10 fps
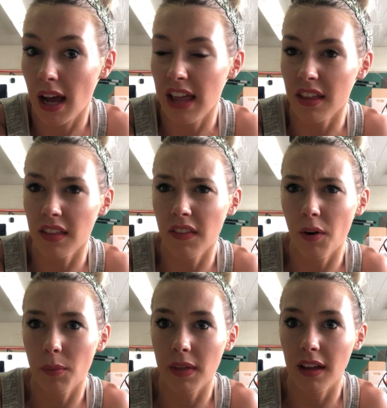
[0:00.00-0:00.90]
I thought that there
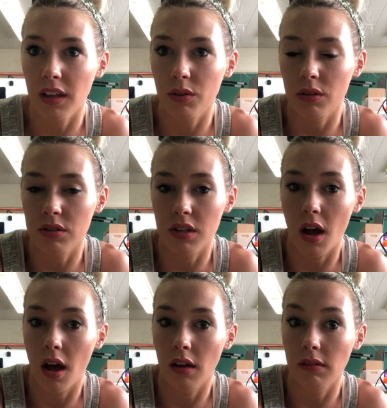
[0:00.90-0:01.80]
would be like cute little
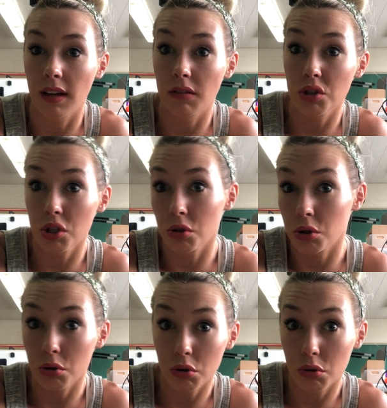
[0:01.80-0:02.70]
song, like a
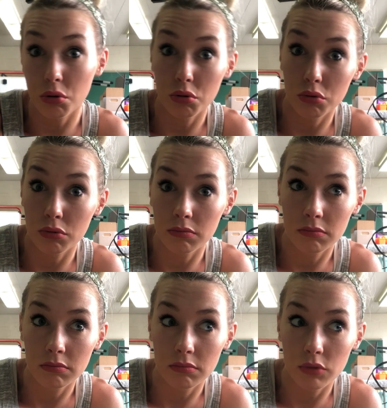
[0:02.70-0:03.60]
do-do-do-do,
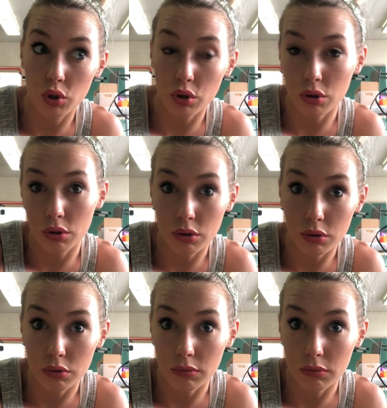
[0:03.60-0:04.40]
do-do-do-do.